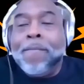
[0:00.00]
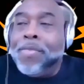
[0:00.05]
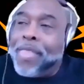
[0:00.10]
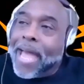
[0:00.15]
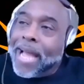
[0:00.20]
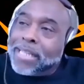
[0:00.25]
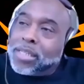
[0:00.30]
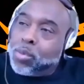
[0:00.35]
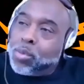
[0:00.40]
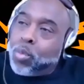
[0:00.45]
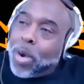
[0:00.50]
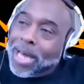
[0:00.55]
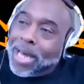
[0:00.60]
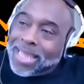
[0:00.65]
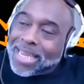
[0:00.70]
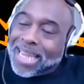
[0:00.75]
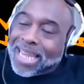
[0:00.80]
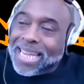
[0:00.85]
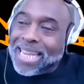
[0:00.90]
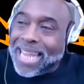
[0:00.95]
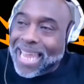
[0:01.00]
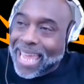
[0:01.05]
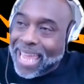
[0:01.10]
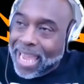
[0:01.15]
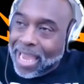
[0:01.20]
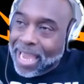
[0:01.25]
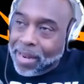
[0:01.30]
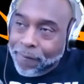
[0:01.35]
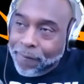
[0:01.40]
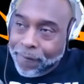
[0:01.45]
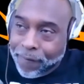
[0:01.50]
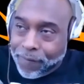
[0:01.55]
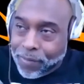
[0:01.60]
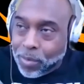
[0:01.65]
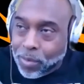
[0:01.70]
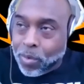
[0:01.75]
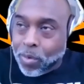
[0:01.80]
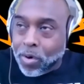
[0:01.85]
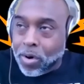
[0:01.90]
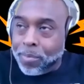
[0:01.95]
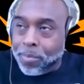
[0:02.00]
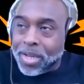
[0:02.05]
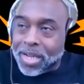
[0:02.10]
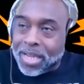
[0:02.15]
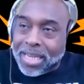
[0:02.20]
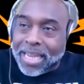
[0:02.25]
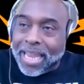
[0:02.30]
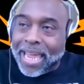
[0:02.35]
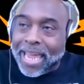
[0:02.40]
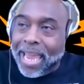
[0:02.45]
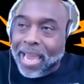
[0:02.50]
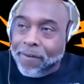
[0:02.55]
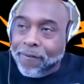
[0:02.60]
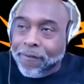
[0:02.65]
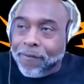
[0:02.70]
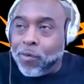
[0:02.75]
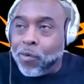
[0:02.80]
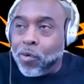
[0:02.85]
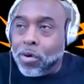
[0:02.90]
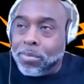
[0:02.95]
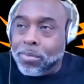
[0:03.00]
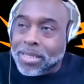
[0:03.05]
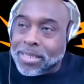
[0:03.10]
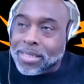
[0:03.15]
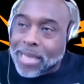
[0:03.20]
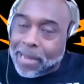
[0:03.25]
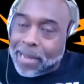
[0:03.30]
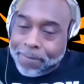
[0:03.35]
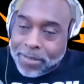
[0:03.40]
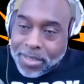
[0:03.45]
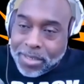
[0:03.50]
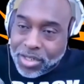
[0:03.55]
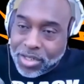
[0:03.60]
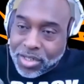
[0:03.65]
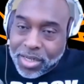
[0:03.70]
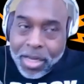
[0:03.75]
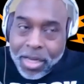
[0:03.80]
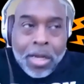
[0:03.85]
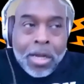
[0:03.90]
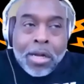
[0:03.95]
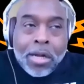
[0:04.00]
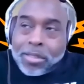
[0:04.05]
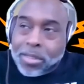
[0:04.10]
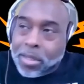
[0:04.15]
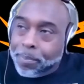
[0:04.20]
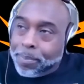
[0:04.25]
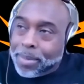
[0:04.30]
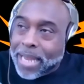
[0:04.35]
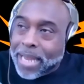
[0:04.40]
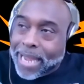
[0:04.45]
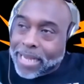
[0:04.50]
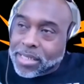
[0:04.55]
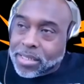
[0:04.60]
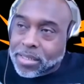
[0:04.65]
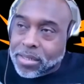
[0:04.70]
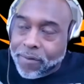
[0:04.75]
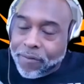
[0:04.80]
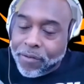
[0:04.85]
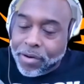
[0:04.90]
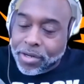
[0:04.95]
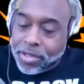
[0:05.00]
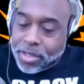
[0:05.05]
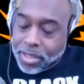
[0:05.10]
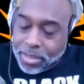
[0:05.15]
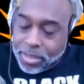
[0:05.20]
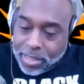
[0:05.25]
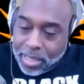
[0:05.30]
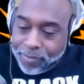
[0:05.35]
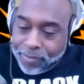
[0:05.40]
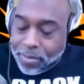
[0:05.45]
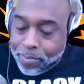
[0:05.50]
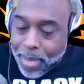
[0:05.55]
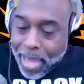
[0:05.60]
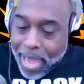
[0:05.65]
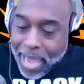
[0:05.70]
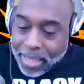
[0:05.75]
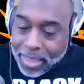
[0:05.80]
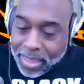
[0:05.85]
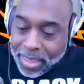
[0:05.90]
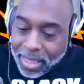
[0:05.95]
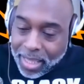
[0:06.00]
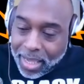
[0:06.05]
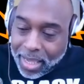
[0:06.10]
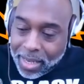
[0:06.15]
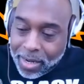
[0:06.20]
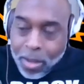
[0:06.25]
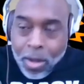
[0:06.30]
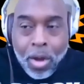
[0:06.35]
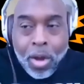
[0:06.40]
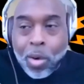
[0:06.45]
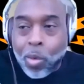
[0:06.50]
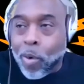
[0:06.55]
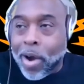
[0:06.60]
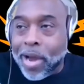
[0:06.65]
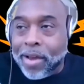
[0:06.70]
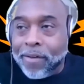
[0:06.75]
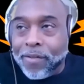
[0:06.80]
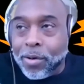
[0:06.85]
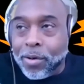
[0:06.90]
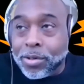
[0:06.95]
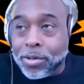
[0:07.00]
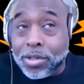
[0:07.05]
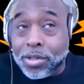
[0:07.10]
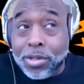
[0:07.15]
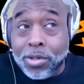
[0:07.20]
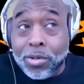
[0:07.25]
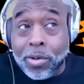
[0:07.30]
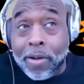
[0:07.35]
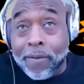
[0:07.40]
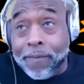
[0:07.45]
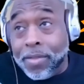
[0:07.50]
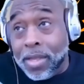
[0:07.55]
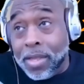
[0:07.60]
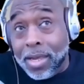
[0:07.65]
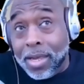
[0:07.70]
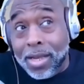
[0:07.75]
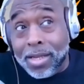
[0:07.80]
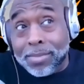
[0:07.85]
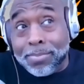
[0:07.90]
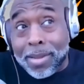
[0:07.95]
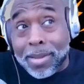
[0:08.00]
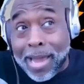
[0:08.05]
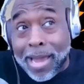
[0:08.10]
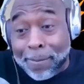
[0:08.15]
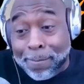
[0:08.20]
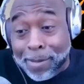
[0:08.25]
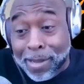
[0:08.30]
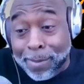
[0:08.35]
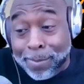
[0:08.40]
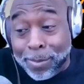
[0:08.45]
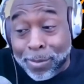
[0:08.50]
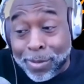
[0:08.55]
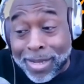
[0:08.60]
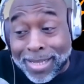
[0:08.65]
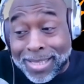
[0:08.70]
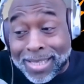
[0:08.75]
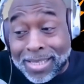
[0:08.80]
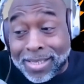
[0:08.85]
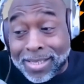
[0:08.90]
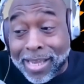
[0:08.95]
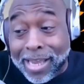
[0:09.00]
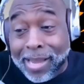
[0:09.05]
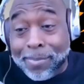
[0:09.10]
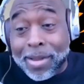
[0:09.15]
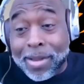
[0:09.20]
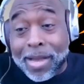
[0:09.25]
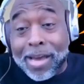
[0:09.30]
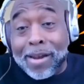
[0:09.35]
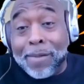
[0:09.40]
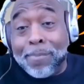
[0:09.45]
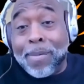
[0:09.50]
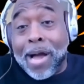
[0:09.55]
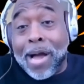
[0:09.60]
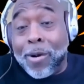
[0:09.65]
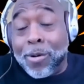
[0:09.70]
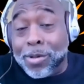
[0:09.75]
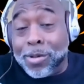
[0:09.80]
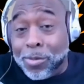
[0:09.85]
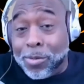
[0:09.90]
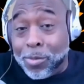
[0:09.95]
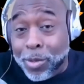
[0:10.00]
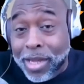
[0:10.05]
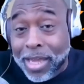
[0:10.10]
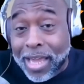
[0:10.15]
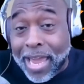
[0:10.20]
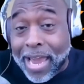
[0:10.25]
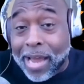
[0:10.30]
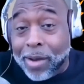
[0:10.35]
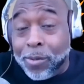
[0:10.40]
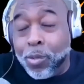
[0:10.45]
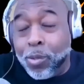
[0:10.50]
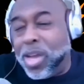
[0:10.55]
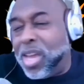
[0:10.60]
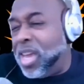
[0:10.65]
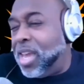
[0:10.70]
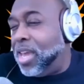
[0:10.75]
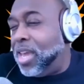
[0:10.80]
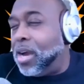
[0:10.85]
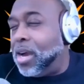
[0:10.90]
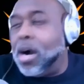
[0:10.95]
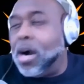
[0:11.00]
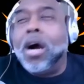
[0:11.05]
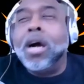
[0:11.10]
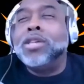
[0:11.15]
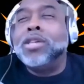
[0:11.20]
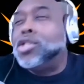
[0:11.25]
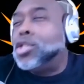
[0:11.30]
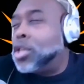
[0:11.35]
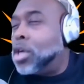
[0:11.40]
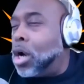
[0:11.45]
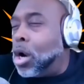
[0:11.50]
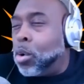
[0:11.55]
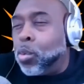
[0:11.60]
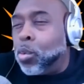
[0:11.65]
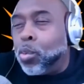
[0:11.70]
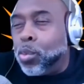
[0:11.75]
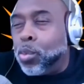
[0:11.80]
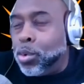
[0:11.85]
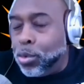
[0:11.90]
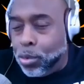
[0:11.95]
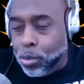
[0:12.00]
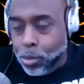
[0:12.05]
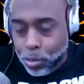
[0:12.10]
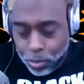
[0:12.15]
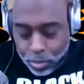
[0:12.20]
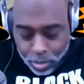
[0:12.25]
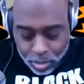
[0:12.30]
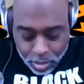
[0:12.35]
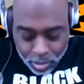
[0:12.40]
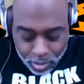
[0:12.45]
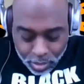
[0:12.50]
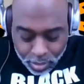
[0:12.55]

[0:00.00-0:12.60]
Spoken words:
That's why the Klan formed. The Klan formed as opposition to Black suffrage, because even back then, white folks knew if these Black people get the same kind of power that we had, we are screwed.